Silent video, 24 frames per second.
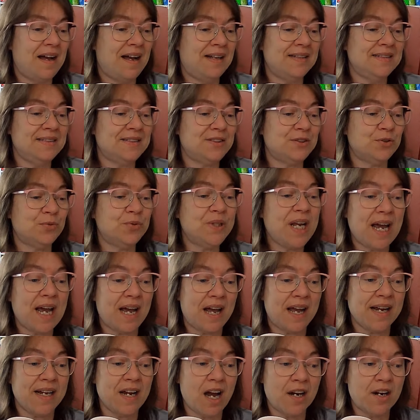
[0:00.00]
So
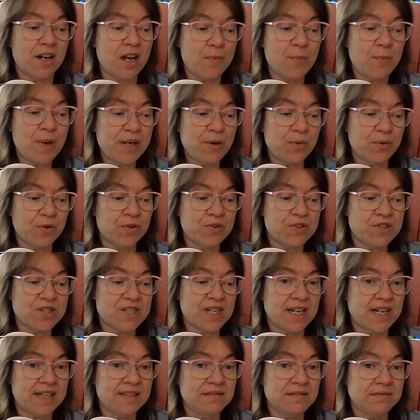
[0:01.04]
I got all my orders
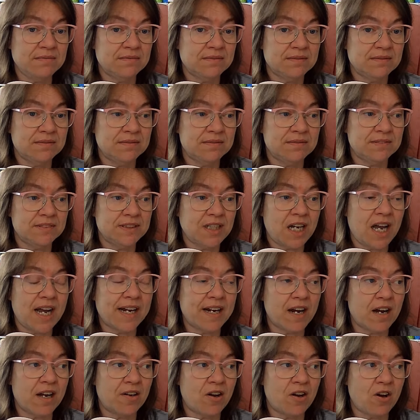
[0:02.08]
done. I
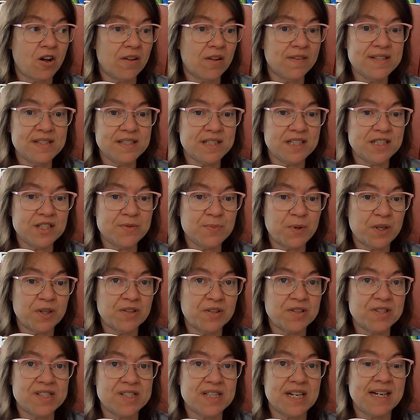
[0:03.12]
got all the stitch
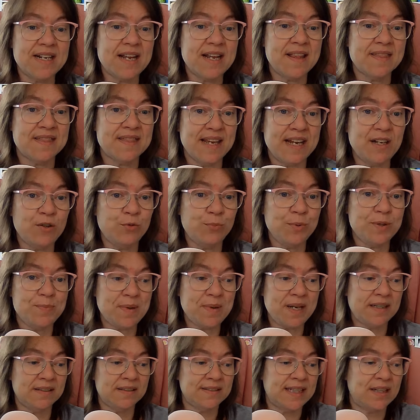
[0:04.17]
markers done. They'll be
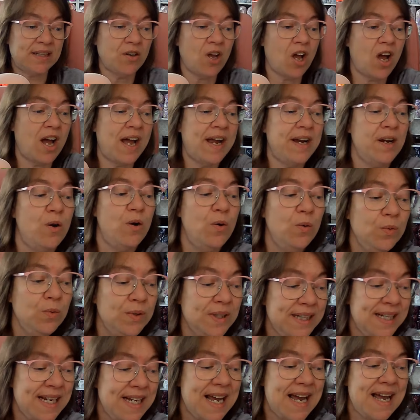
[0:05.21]
mailed out. I
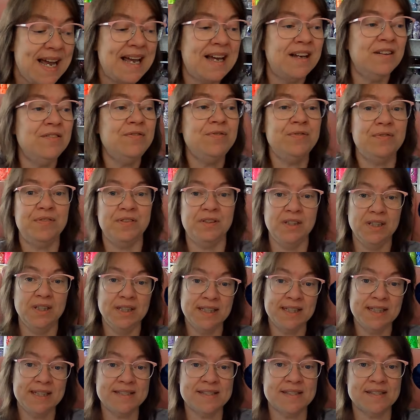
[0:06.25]
only have,
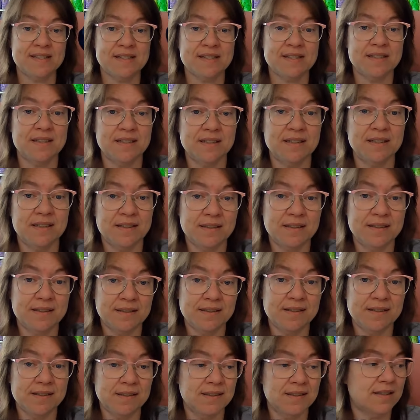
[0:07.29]
this is
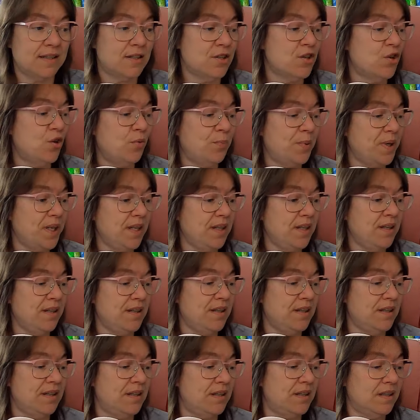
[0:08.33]
nobody,
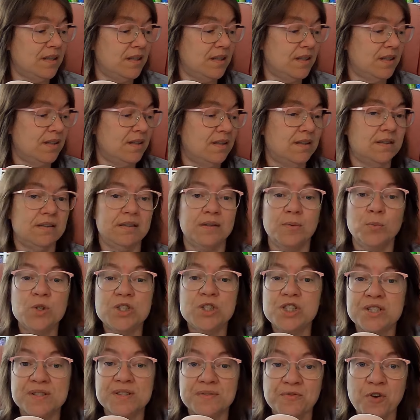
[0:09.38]

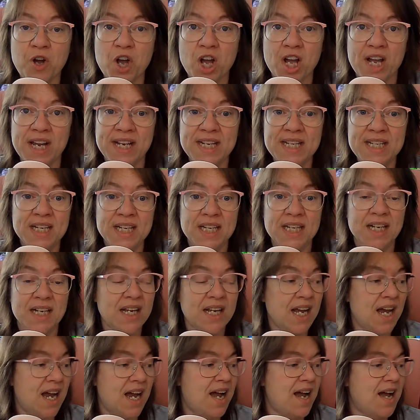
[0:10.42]
which is fine,
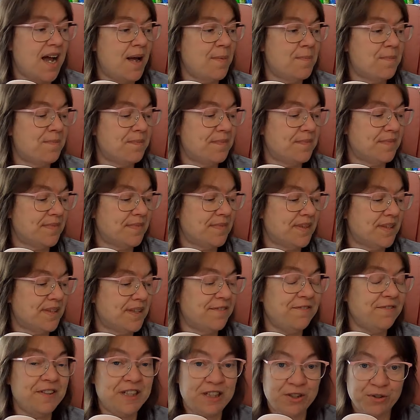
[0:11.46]
the
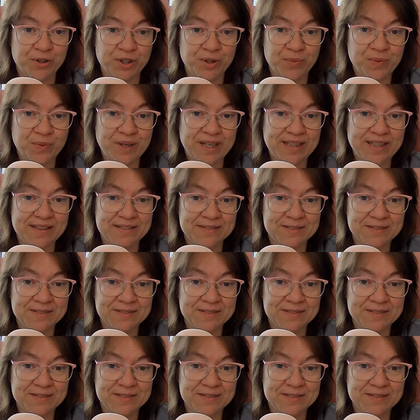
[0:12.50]
fingering weight